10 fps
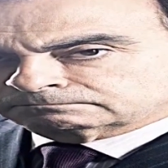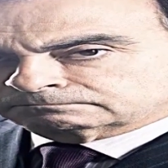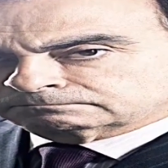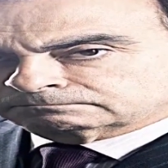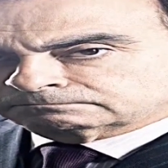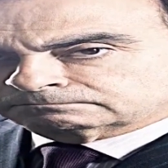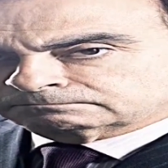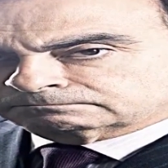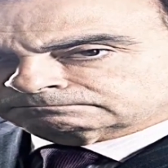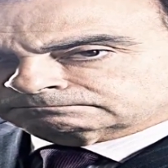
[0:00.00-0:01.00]

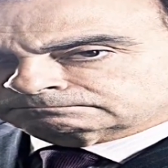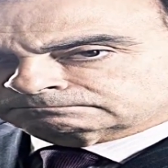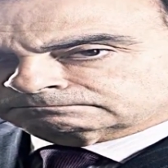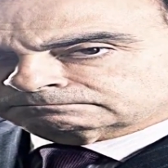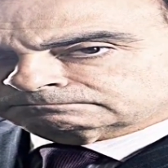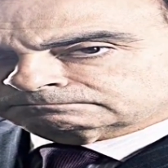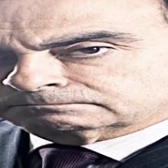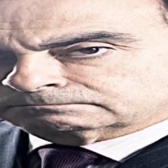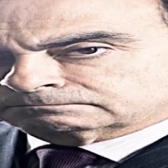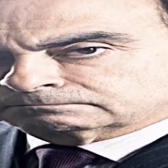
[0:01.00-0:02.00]

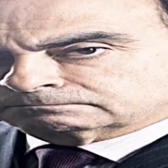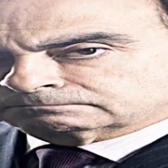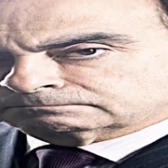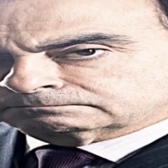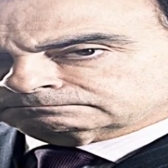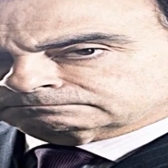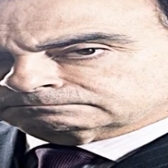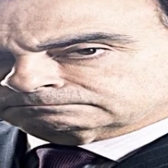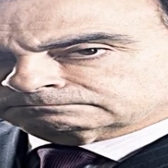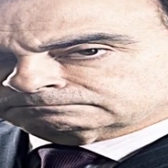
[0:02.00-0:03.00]

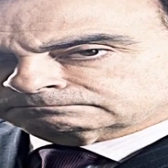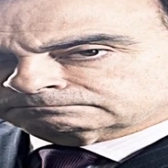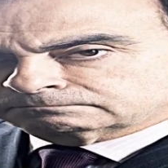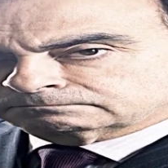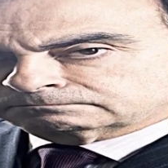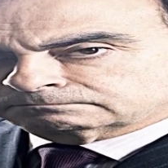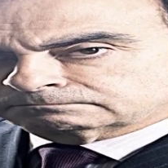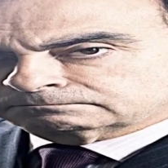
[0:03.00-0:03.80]
Nobody speaks.